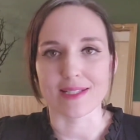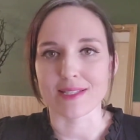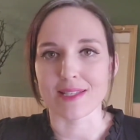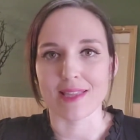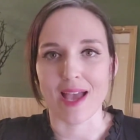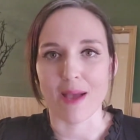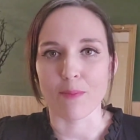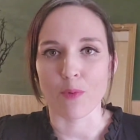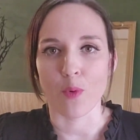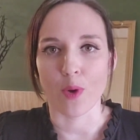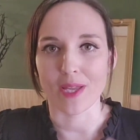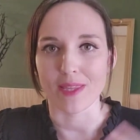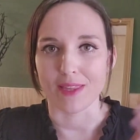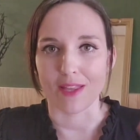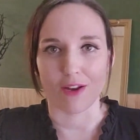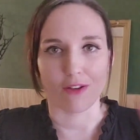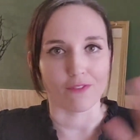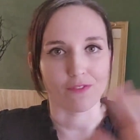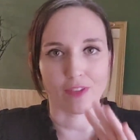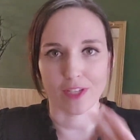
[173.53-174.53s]
to that point,
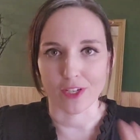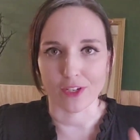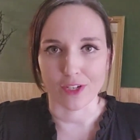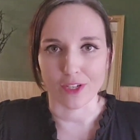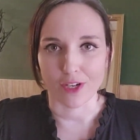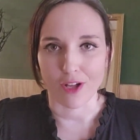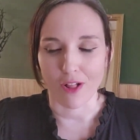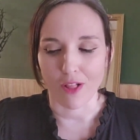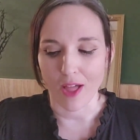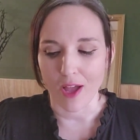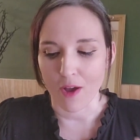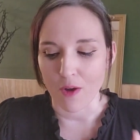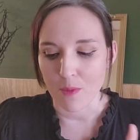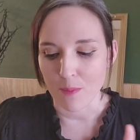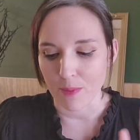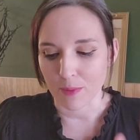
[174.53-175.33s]
then I'll figure it all out.